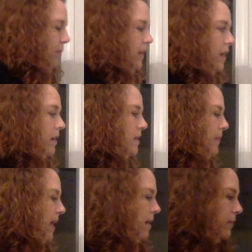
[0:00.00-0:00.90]
we talked
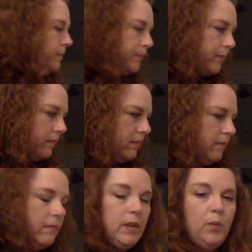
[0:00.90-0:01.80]
about
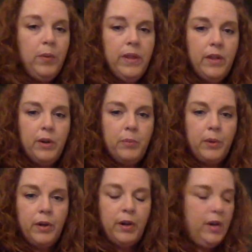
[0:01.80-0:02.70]
when there
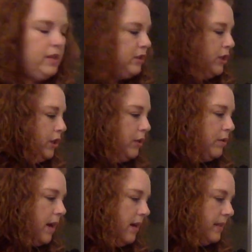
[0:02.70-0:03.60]
were 2
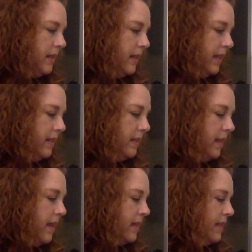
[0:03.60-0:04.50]
consonants
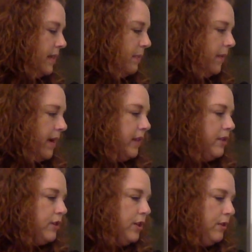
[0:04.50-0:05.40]
separating
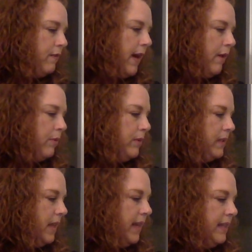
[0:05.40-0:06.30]
the 2 vowels,
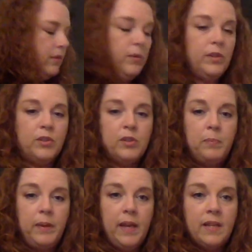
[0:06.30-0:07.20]
that it's going to
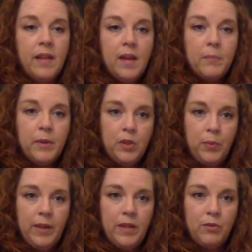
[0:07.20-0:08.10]
split
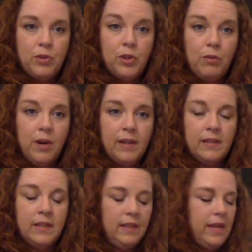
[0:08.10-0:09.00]
between those 2
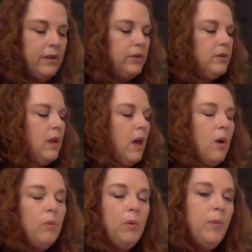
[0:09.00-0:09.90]
consonant letters.
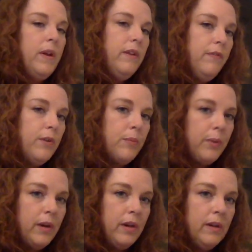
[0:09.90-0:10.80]
Well, what if your
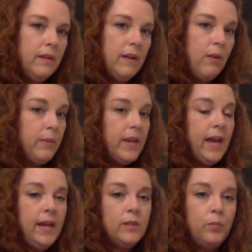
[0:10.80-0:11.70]
word only
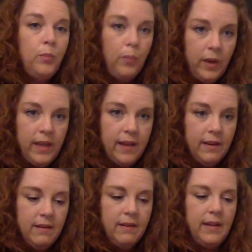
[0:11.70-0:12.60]
has
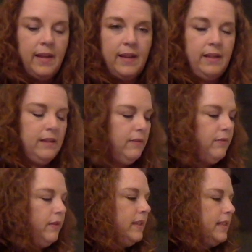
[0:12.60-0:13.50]
1 in it?
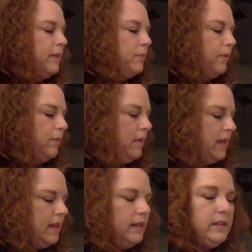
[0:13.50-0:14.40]
For example,
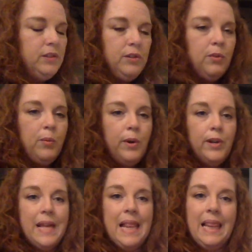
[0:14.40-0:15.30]
let's do the
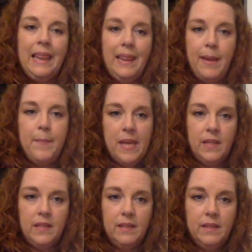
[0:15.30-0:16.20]
word
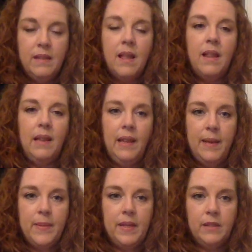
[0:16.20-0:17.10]
limit.
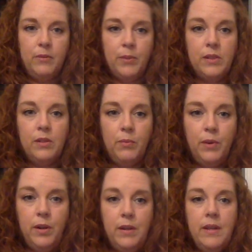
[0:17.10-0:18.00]
Limit. What's the
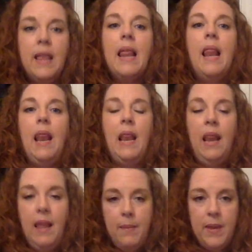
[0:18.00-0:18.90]
word?
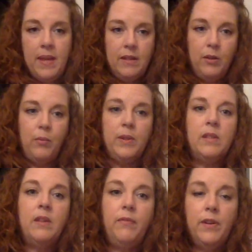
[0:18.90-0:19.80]
Limit. What's
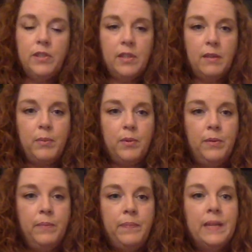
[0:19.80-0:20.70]
the first
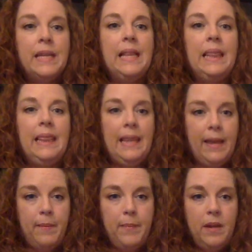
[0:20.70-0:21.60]
syllable?
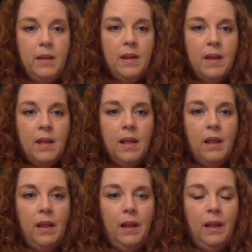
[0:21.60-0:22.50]
Lim.
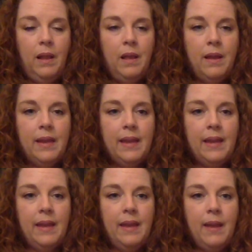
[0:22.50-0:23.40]
L.
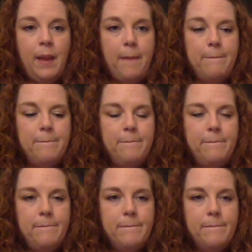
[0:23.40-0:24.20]
I. M.